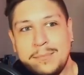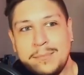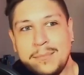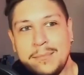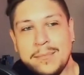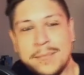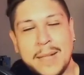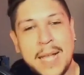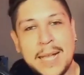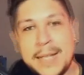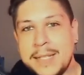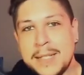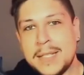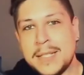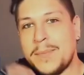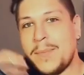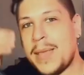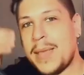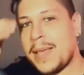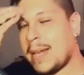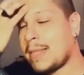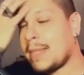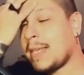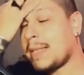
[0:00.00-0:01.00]
It doesn't
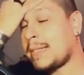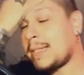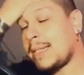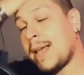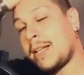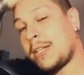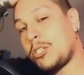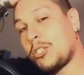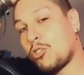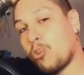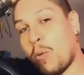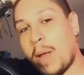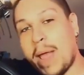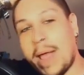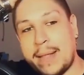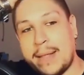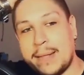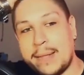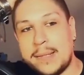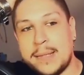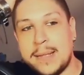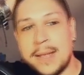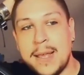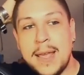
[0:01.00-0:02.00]
make that's not
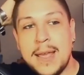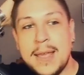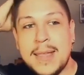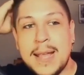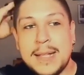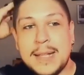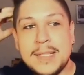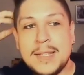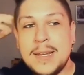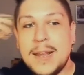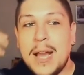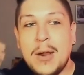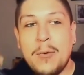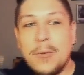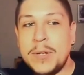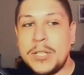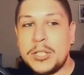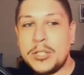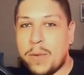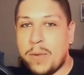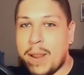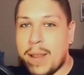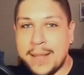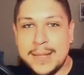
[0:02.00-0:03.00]
trans. That's not what
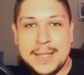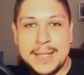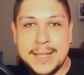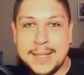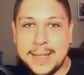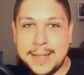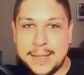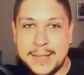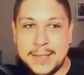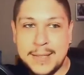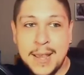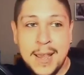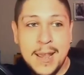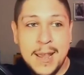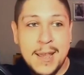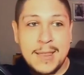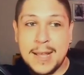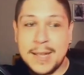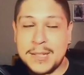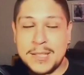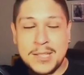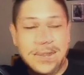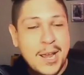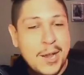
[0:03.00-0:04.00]
trans is.
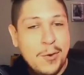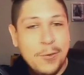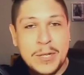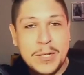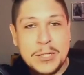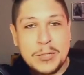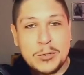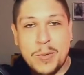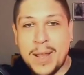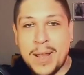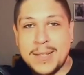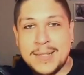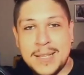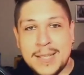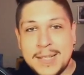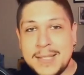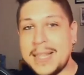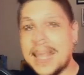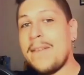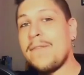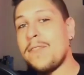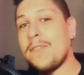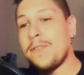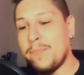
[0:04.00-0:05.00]
That's not what trans has
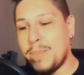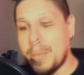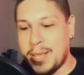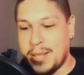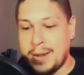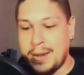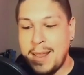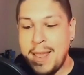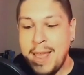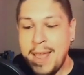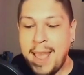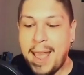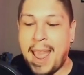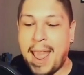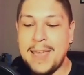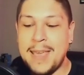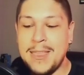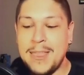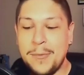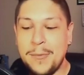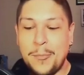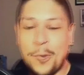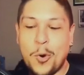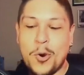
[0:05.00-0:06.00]
ever been. And
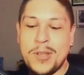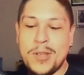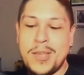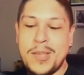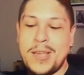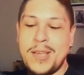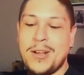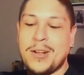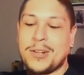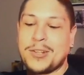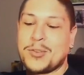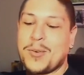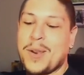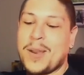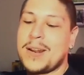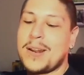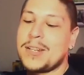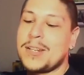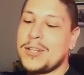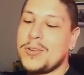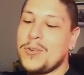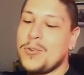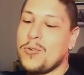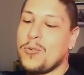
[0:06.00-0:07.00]
the more that y'all try to
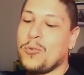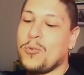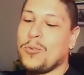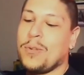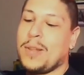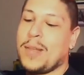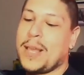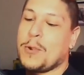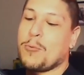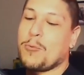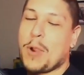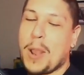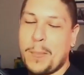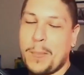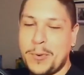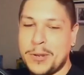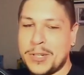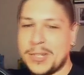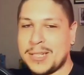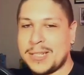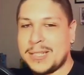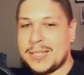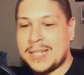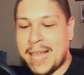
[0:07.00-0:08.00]
do like
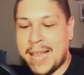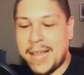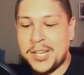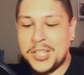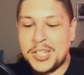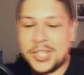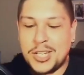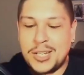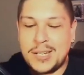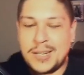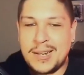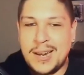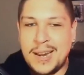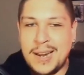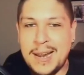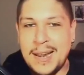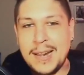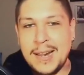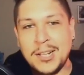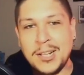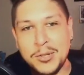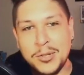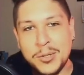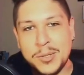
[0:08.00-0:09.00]
representation and
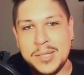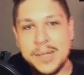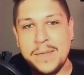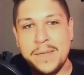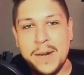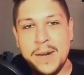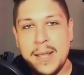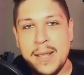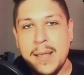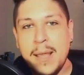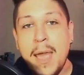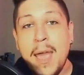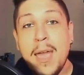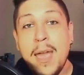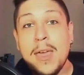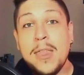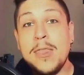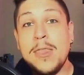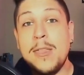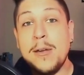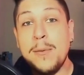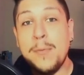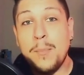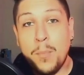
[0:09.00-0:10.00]
inclusivity,
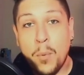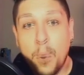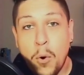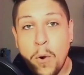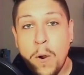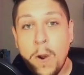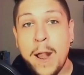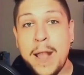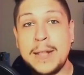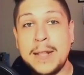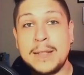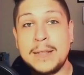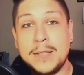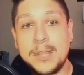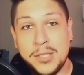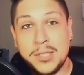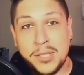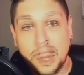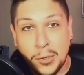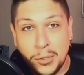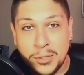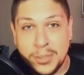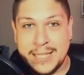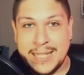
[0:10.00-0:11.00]
the more
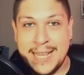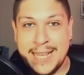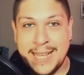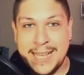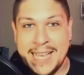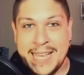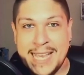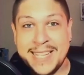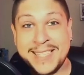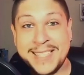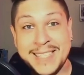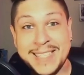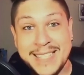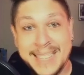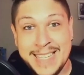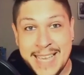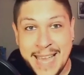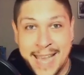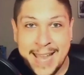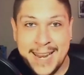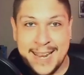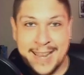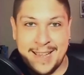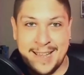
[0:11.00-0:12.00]
insulting it's
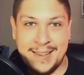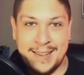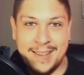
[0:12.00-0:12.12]
getting.